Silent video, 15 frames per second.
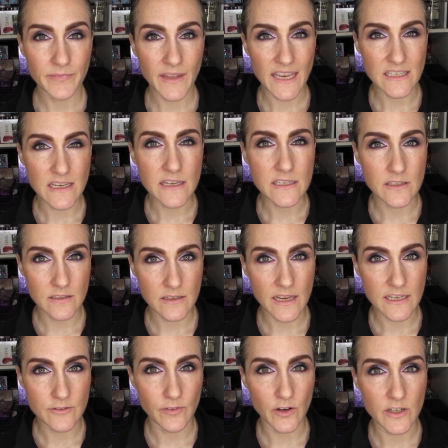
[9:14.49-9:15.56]

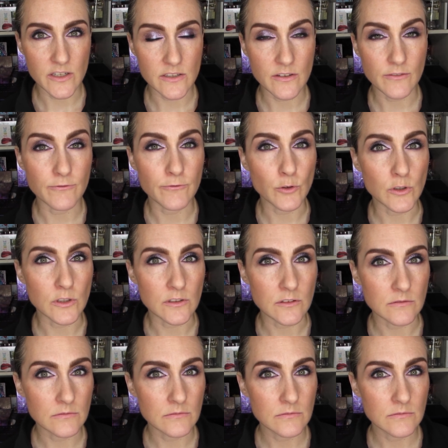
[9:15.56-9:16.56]
as far as the full